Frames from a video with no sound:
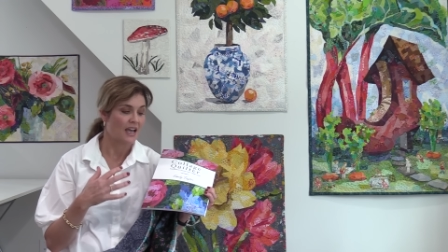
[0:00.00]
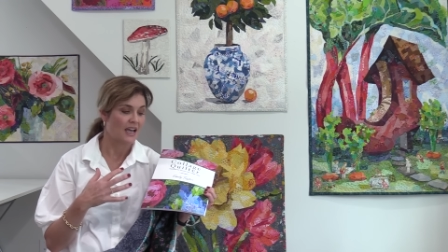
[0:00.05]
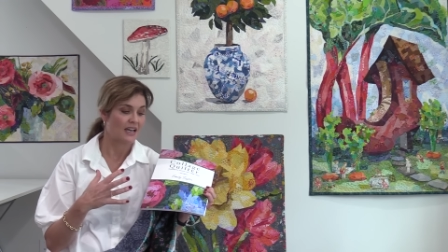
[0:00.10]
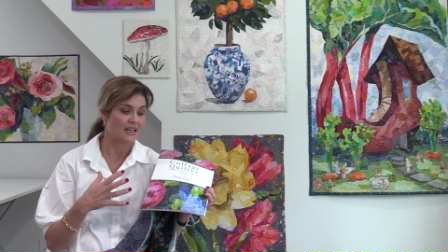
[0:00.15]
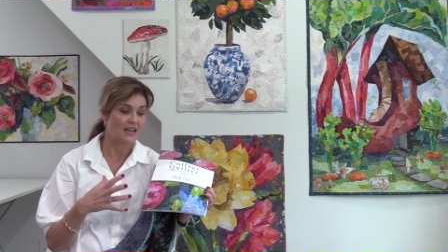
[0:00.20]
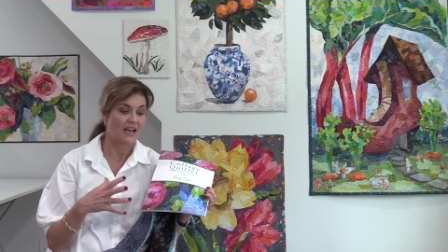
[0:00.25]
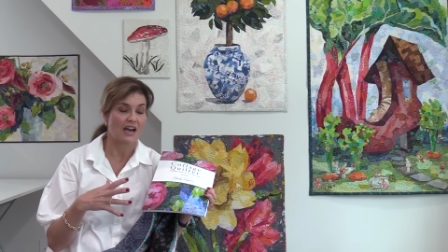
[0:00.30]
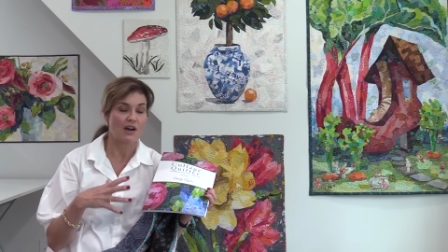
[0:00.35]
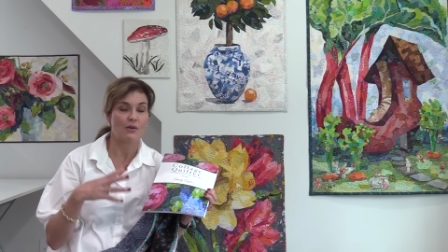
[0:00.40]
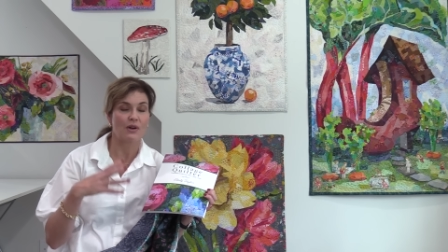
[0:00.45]

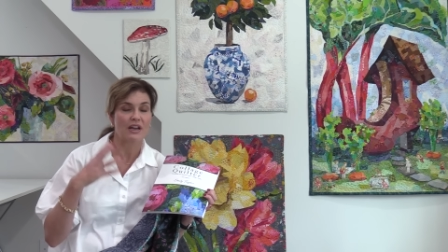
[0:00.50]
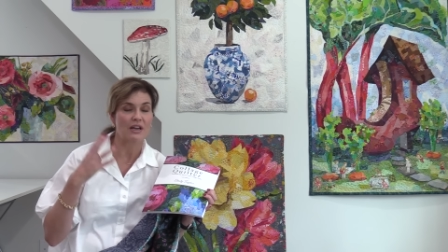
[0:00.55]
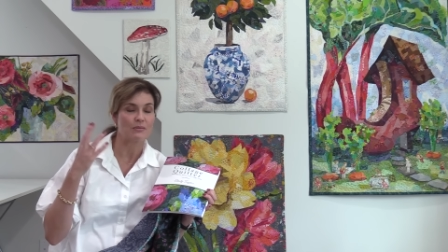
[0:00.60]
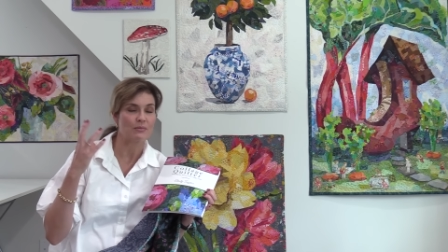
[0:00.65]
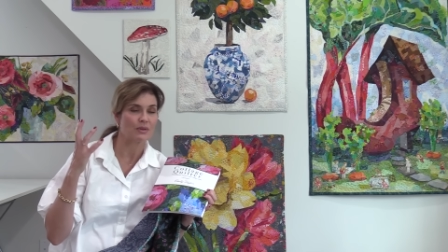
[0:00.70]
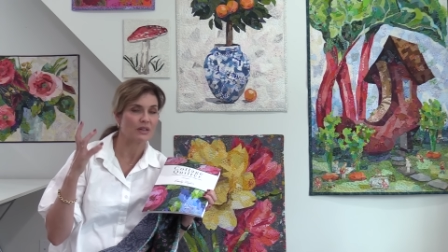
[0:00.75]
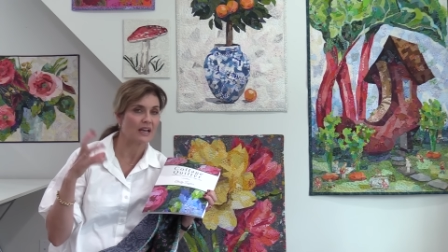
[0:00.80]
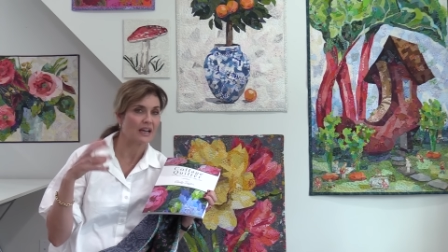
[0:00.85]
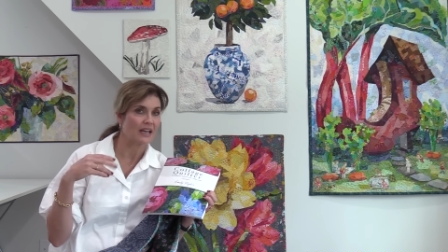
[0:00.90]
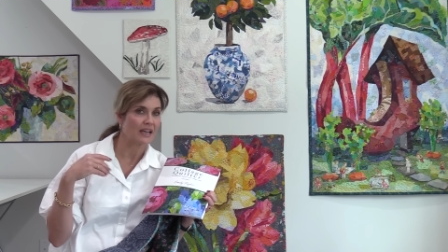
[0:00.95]
and how I
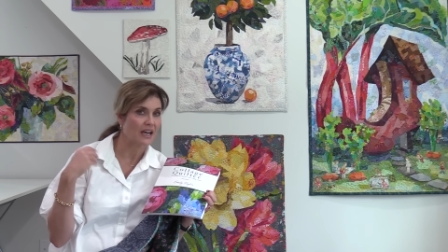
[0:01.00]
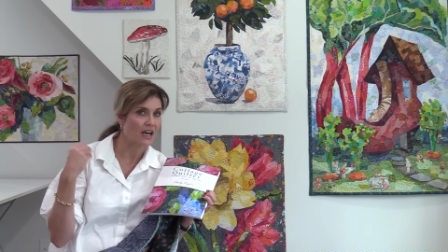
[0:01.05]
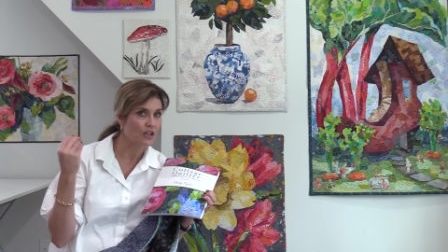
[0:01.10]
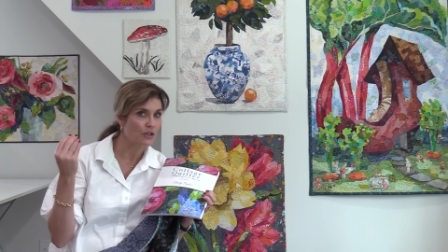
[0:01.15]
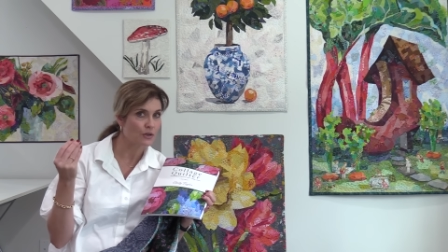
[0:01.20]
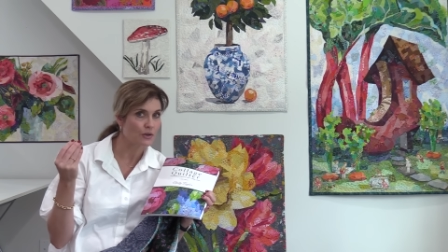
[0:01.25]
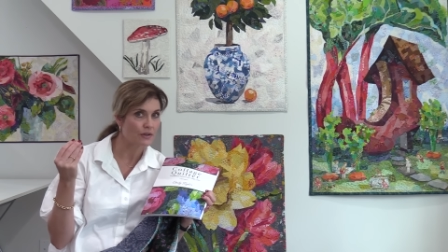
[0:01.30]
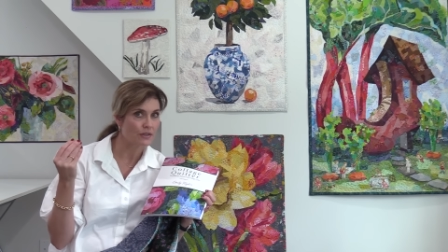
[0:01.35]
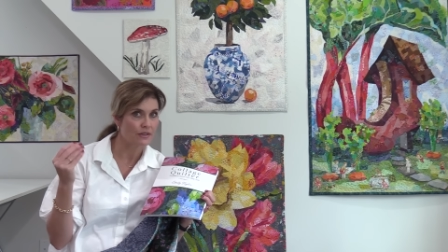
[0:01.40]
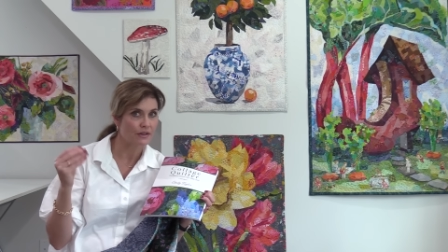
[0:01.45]
apply
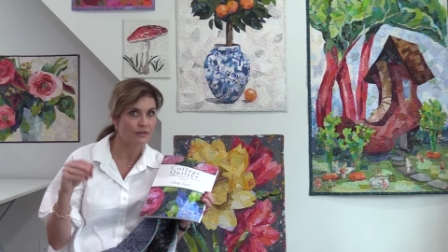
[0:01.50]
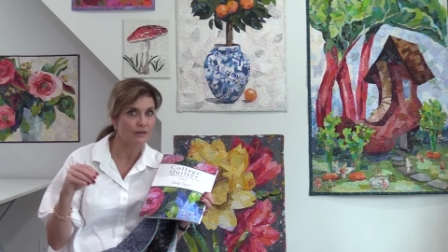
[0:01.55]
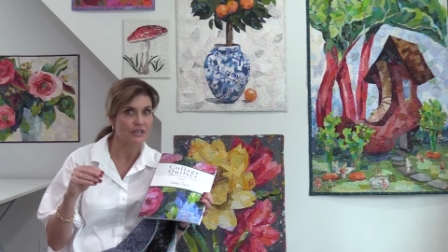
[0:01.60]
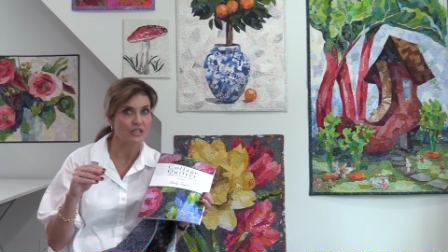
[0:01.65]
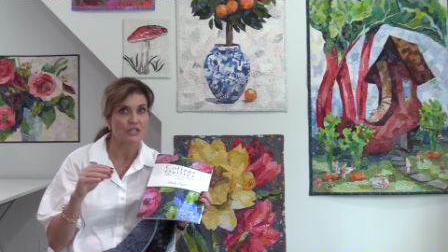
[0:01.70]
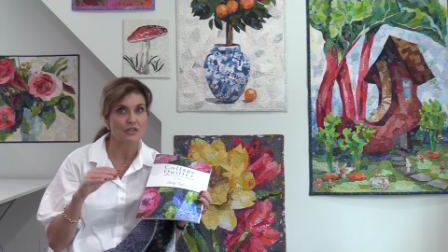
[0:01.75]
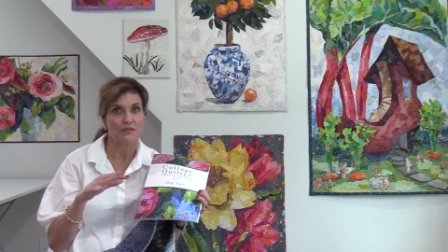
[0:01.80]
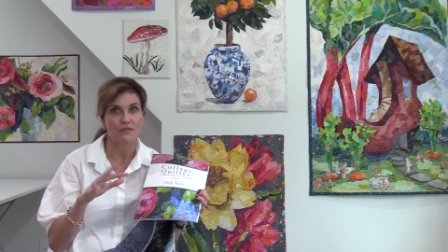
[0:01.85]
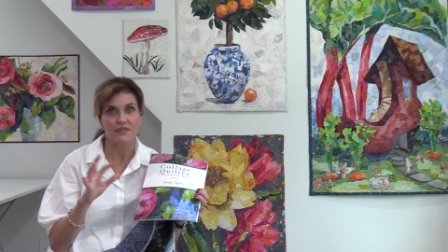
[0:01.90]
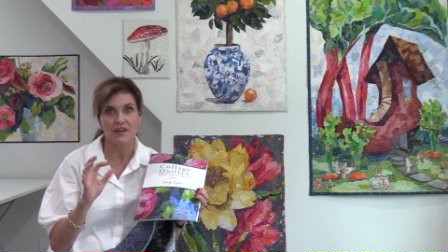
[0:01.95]
color theory
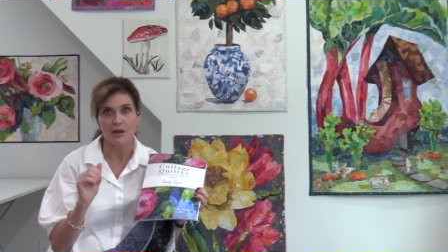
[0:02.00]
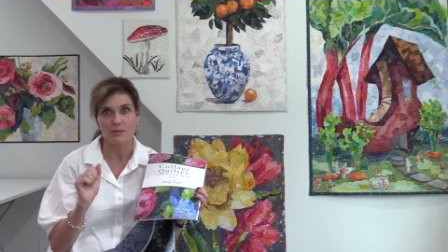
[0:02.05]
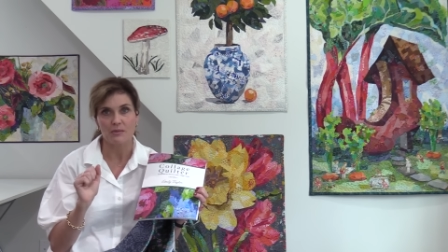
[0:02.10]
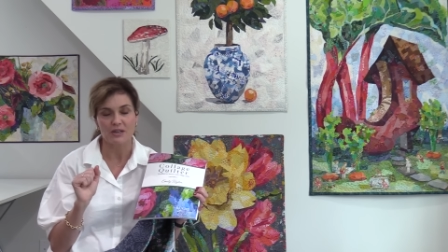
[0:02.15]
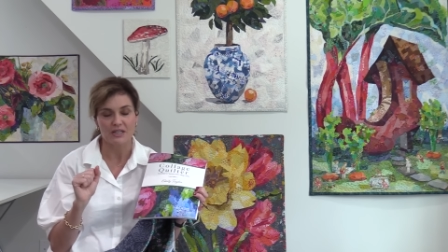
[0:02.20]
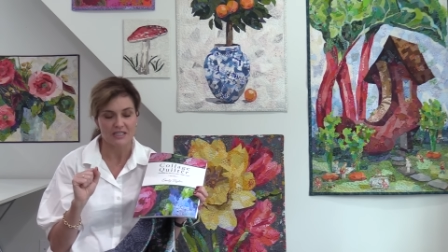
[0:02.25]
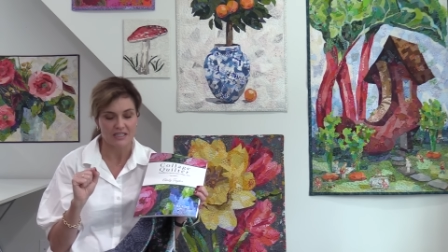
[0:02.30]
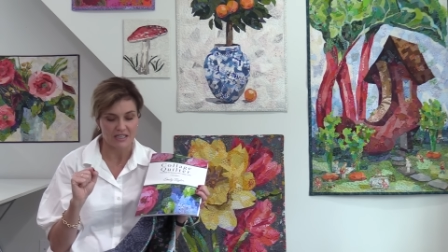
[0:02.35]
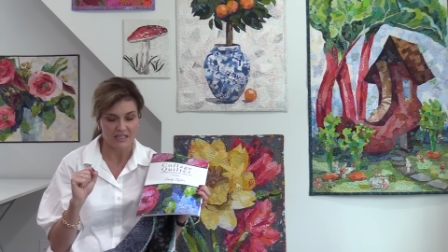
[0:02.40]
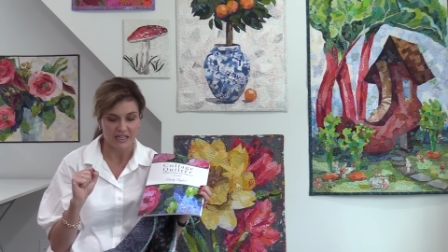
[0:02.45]
to
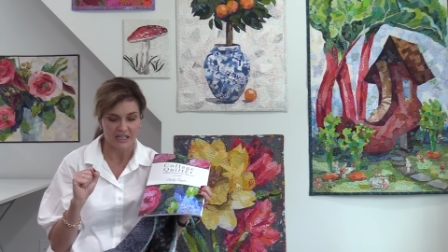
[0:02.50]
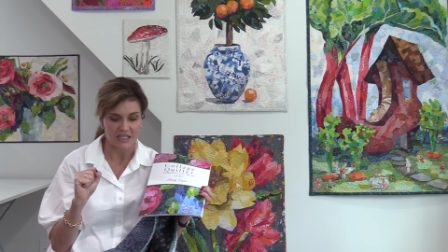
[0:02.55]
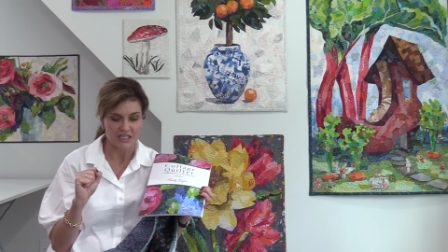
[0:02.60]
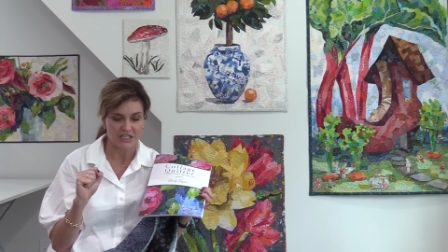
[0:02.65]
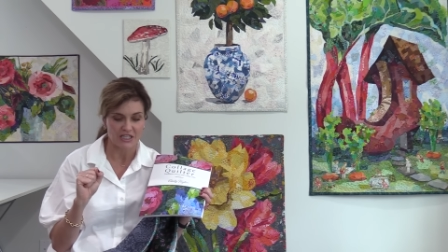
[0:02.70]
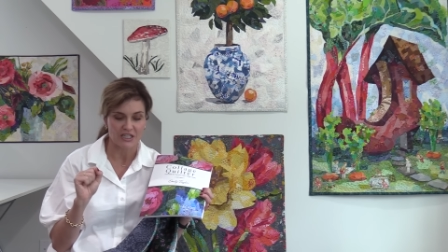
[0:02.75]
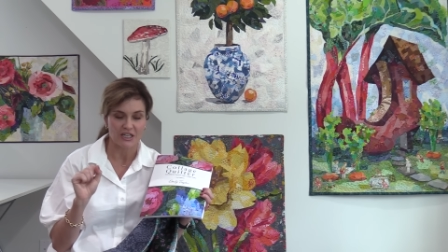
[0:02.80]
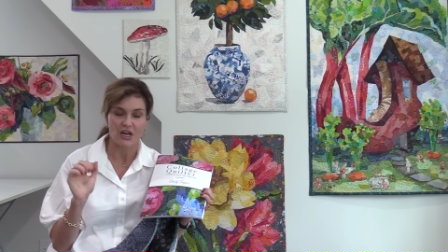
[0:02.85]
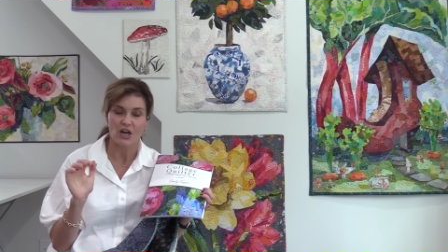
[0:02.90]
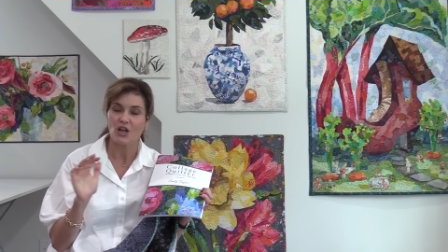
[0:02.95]
fabric
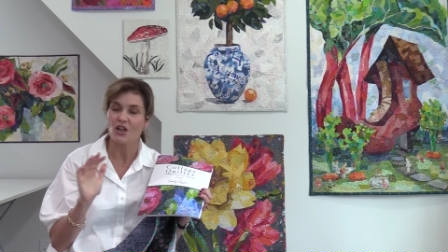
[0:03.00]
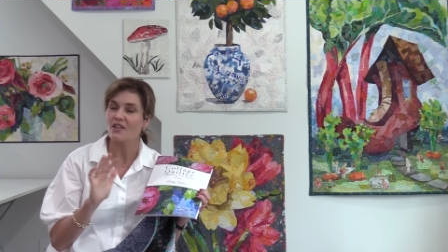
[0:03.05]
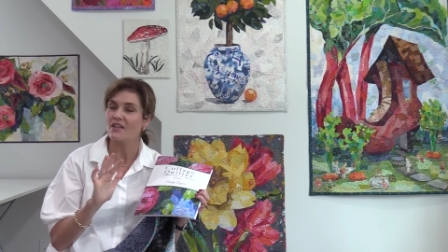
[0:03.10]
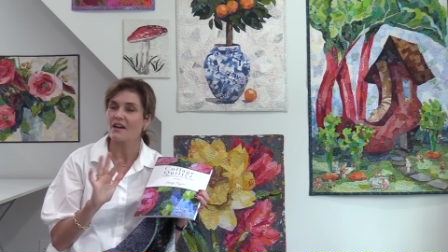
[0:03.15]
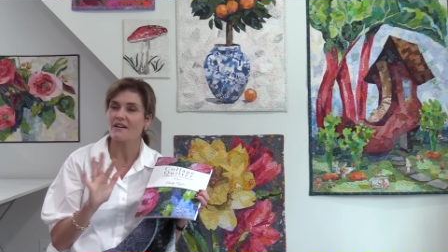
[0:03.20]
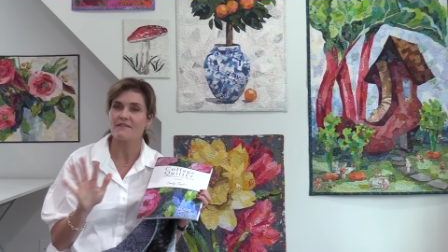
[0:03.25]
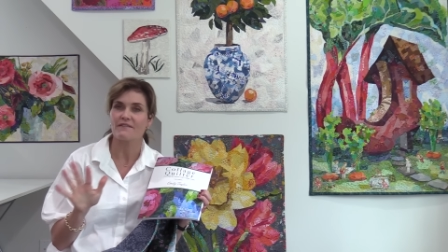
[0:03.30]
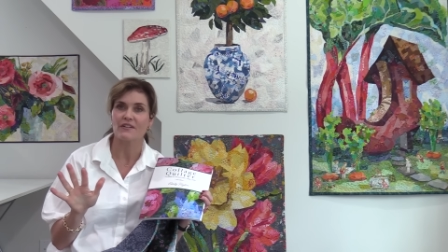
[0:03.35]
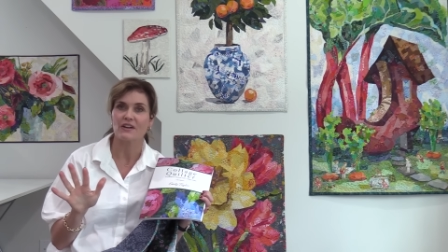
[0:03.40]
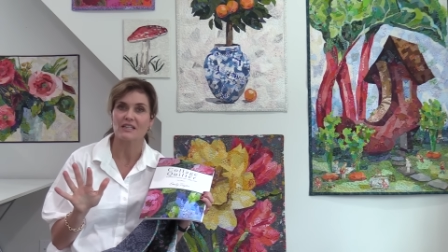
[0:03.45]
selection, all
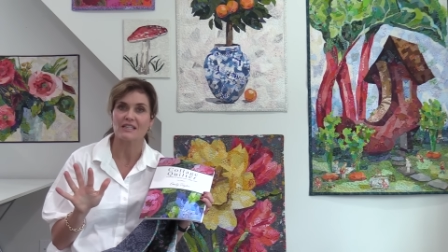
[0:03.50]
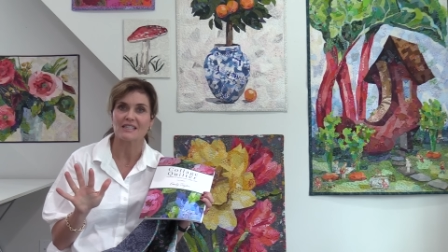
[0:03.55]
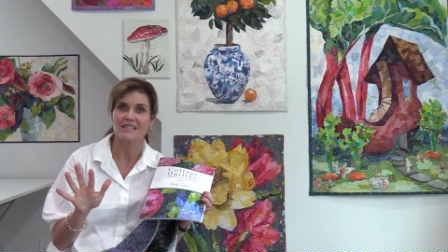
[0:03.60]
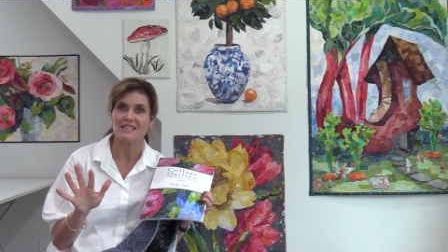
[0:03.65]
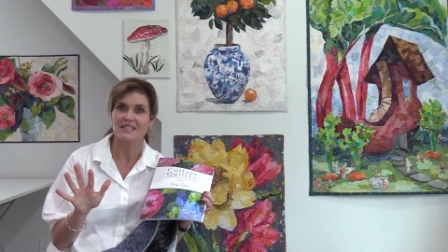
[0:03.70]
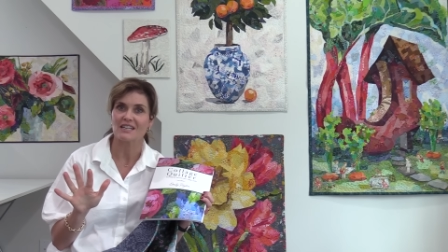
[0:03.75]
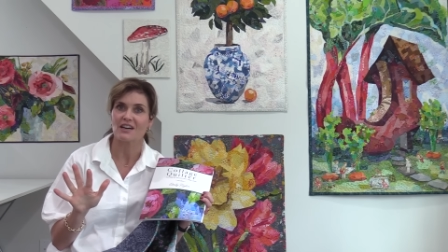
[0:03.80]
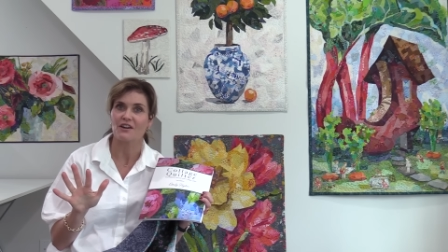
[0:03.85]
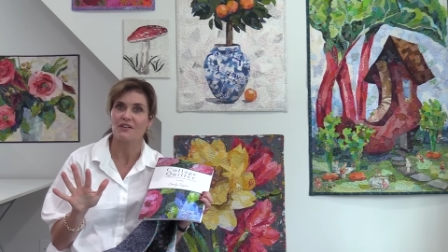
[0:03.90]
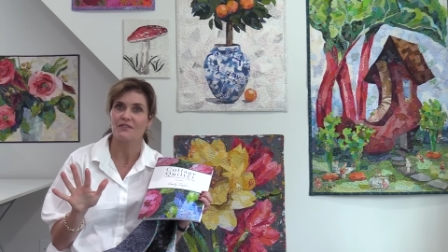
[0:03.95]
that fun
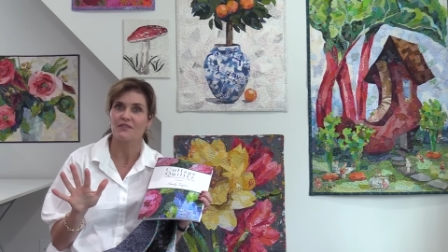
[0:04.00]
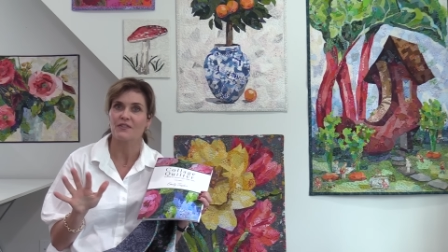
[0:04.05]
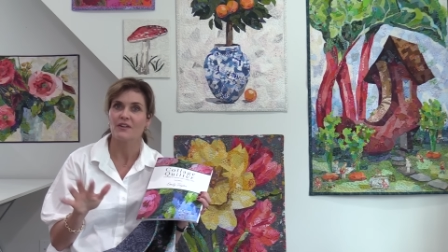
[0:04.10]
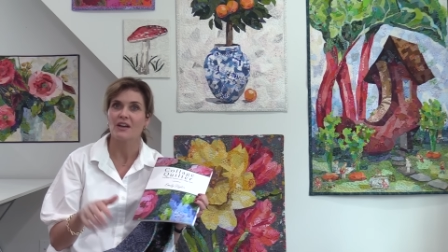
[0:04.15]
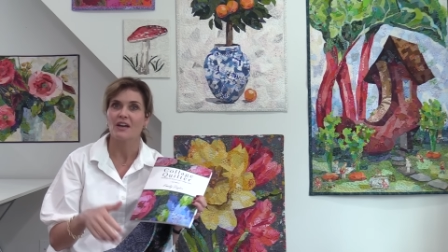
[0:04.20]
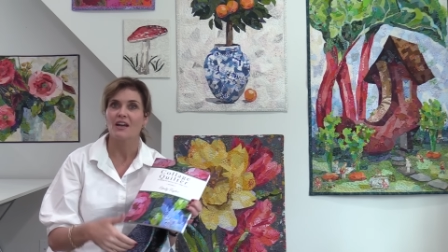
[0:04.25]
stuff.